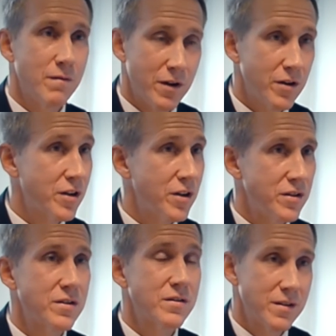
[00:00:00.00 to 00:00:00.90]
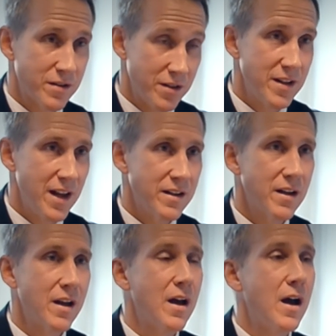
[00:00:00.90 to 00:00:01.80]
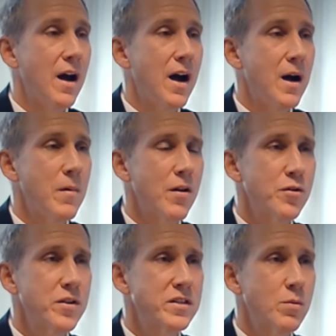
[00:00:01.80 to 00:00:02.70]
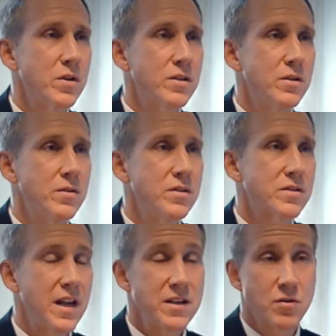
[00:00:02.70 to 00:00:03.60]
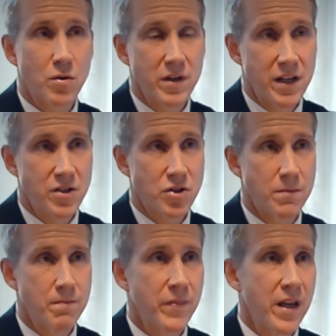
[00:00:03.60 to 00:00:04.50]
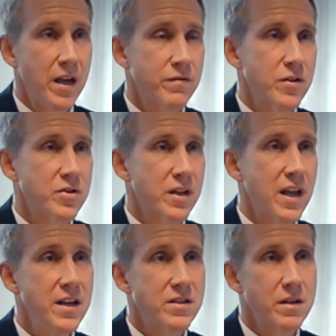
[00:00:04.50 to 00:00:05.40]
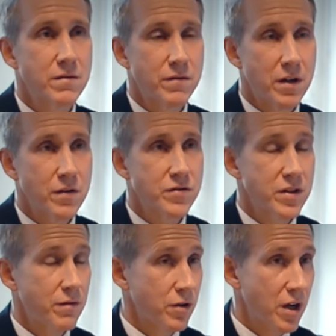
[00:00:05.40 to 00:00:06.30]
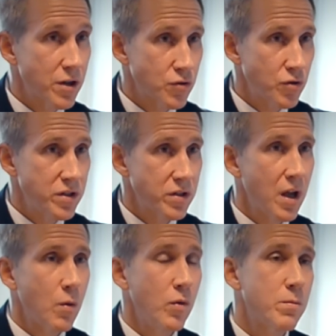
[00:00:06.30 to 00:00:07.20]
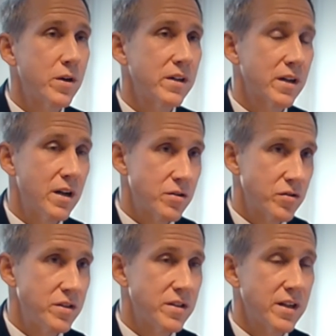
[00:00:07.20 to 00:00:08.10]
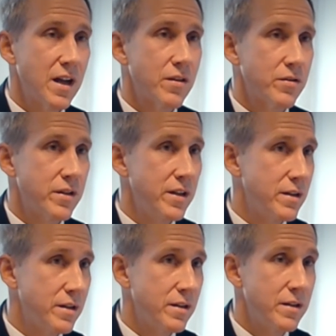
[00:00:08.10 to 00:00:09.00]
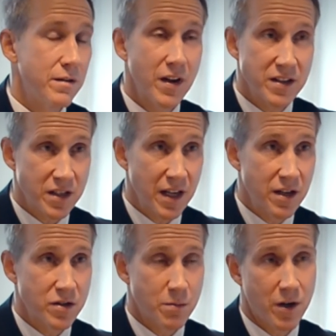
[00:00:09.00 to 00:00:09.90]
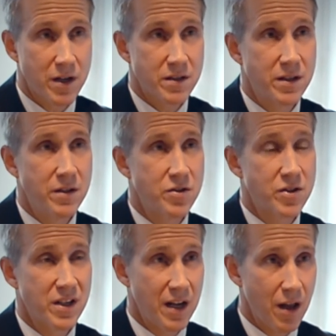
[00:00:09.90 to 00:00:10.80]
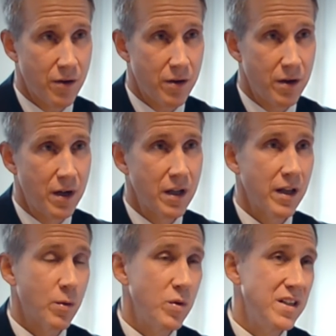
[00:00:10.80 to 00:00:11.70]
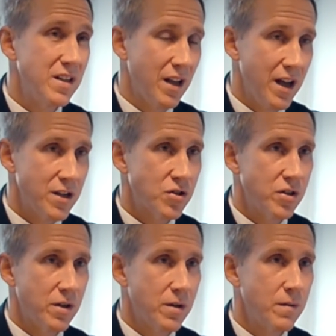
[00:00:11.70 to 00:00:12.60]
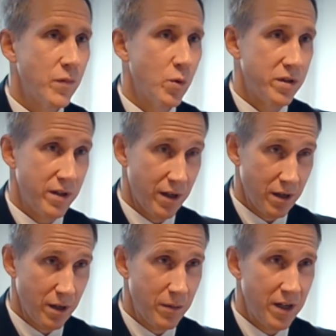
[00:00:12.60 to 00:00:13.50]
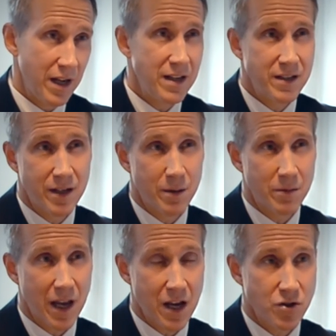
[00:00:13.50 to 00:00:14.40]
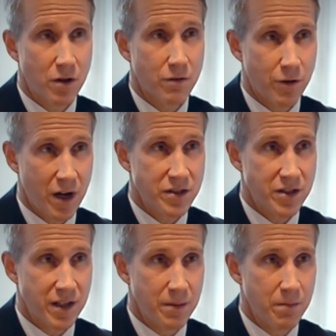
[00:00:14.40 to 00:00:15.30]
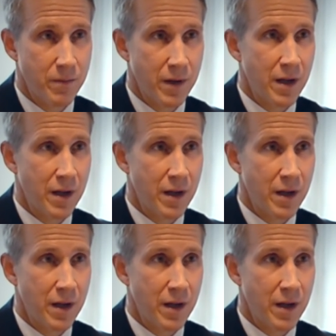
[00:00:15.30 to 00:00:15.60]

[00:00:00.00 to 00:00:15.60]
very good to date. Other things that we do is case coordination. If there's a case that involves several countries, we bring the countries together, the investigators and prosecutors together, like we did last year with the unlimited ATM cash out fraud scheme.